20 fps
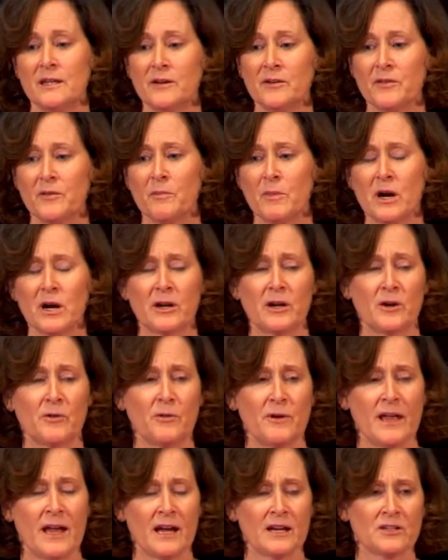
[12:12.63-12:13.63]
the market
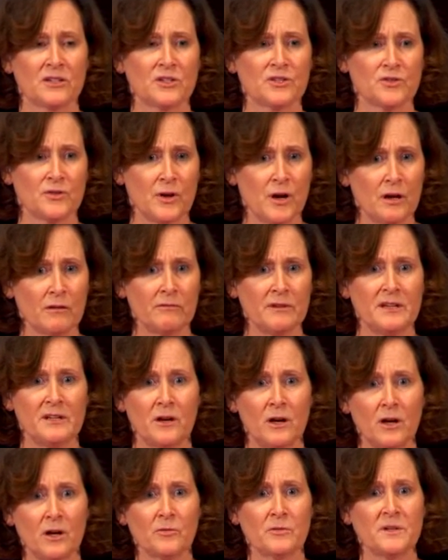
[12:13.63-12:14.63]
reacts strongly
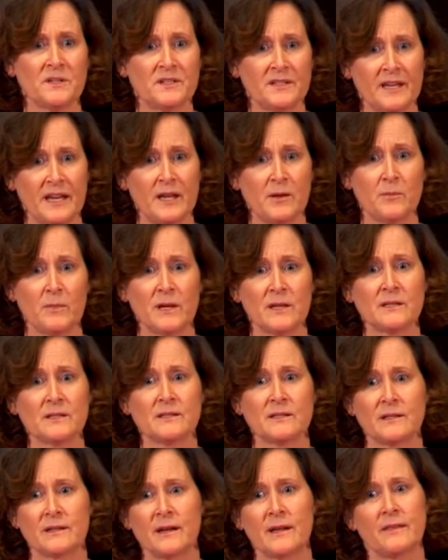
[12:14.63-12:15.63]
to all
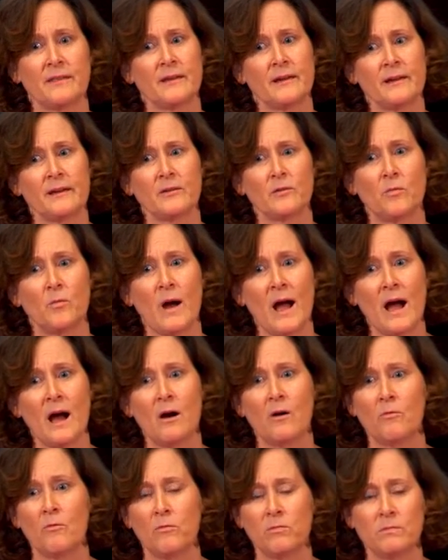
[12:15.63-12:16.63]
restatements. And I think,
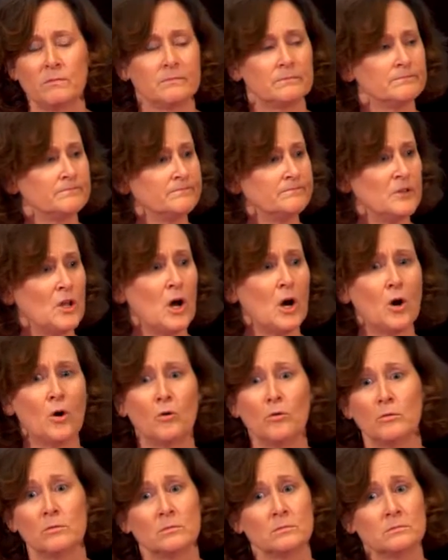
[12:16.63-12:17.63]
wow,
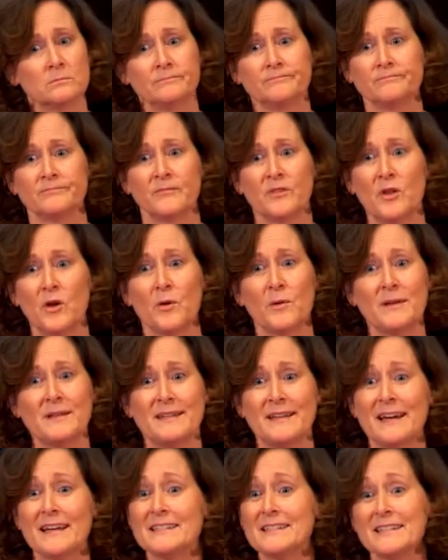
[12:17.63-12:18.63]
no, it
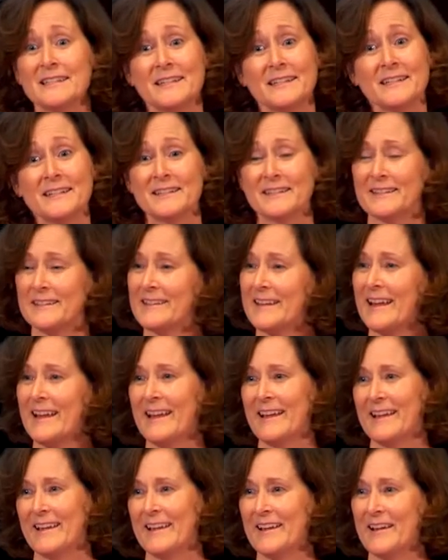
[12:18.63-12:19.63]
doesn't.
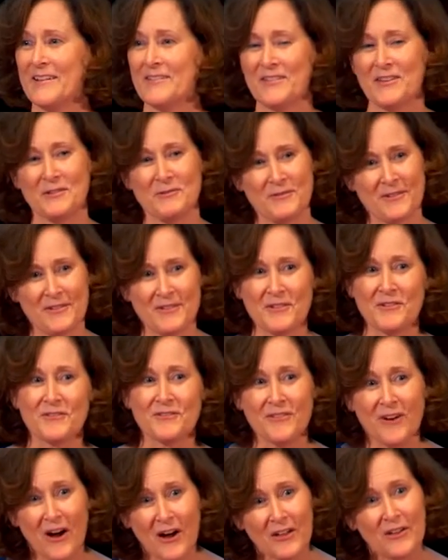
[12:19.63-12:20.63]
Have you
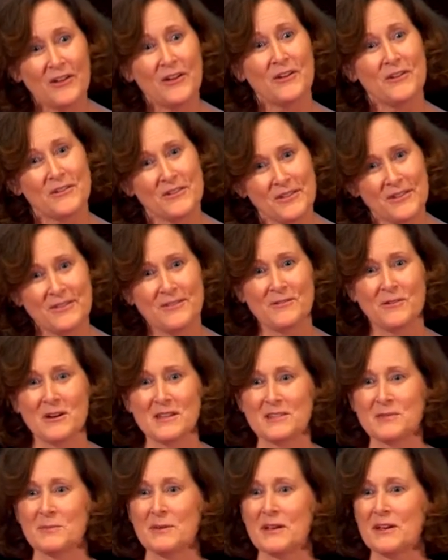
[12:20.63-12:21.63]
followed
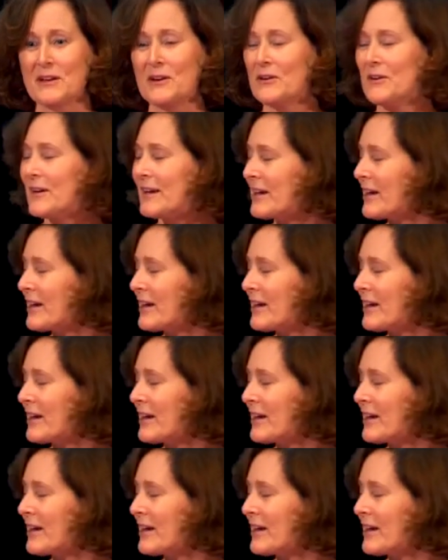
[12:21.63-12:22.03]
what's been going